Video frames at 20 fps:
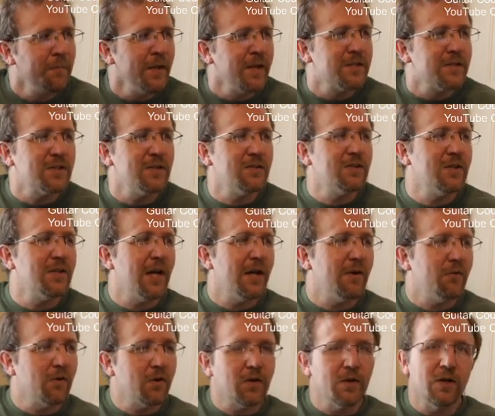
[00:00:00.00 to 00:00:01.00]
So today
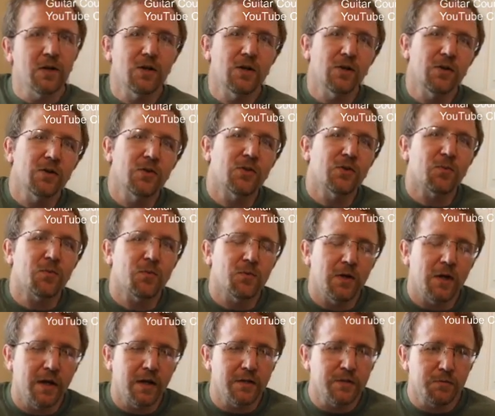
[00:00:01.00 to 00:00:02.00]
we're going to learn
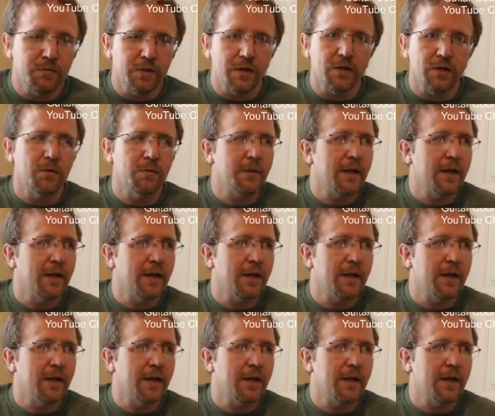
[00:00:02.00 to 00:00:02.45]
Sweet Home